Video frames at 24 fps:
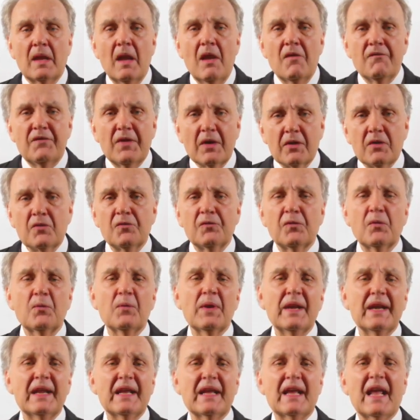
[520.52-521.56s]
Failure Free
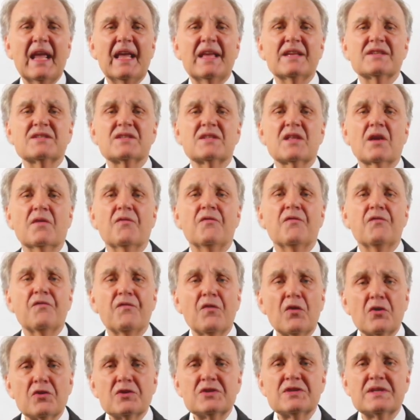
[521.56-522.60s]
Reading is the
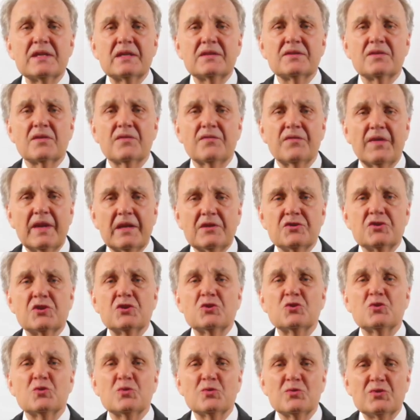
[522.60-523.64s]
first intervention
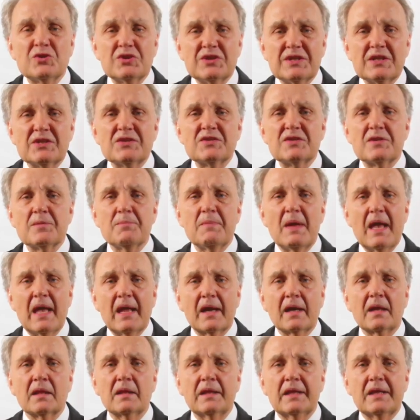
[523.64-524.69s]
to
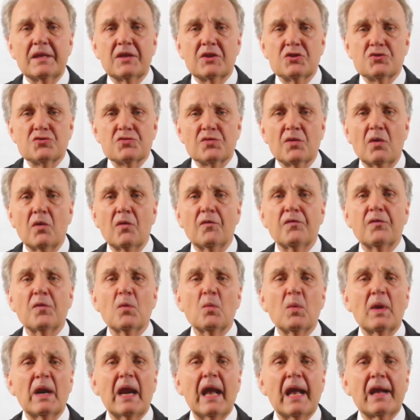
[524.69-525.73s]
systematically control for
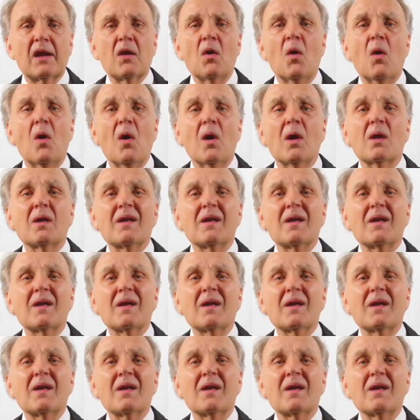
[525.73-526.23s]
what I call